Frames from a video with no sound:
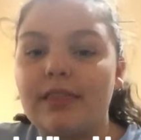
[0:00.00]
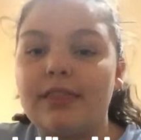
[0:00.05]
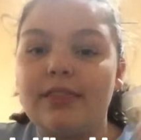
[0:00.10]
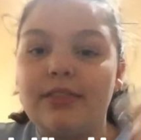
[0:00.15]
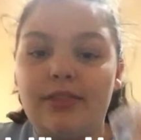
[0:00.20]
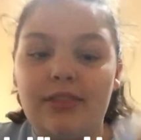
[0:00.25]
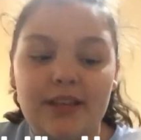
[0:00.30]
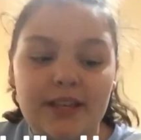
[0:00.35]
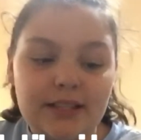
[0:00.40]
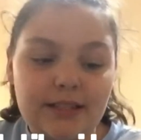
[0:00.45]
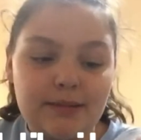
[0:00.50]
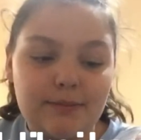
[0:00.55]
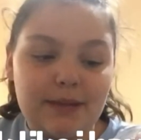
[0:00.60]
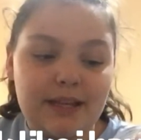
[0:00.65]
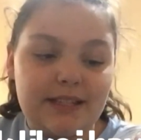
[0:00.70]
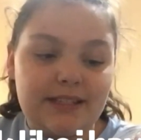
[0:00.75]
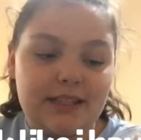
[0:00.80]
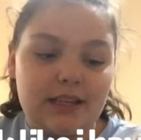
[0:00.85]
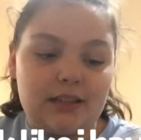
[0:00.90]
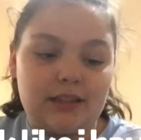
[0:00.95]
This
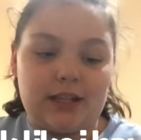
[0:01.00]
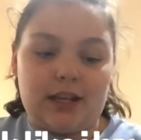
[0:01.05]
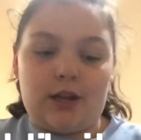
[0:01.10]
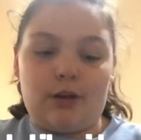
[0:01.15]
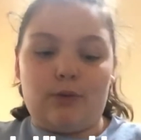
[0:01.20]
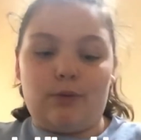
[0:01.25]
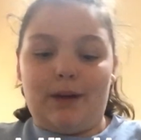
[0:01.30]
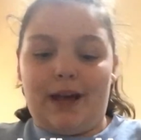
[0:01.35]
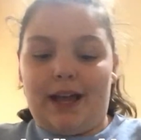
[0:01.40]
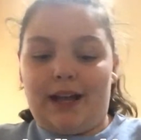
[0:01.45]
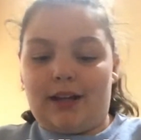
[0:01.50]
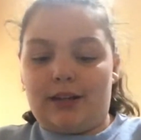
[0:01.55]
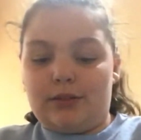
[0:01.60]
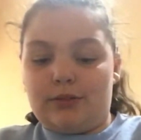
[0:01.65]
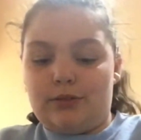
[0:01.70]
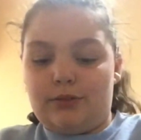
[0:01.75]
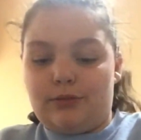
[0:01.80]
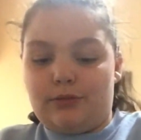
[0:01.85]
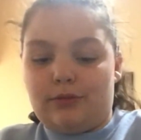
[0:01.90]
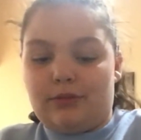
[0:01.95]
may sound like a
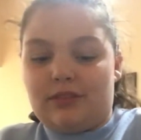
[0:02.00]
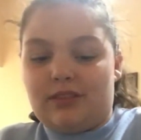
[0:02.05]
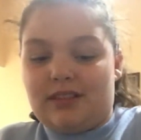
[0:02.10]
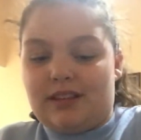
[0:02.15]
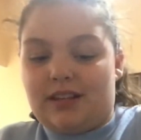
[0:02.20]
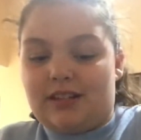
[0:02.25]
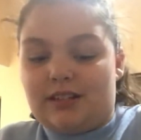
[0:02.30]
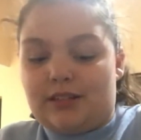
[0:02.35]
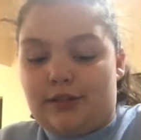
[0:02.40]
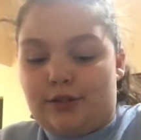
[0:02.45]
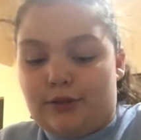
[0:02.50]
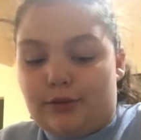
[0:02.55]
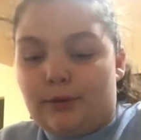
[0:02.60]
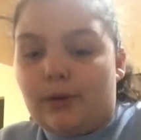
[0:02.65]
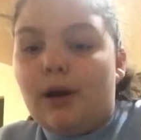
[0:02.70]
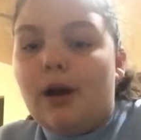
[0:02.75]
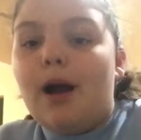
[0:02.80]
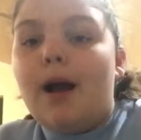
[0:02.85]
wackadoodle thing to do,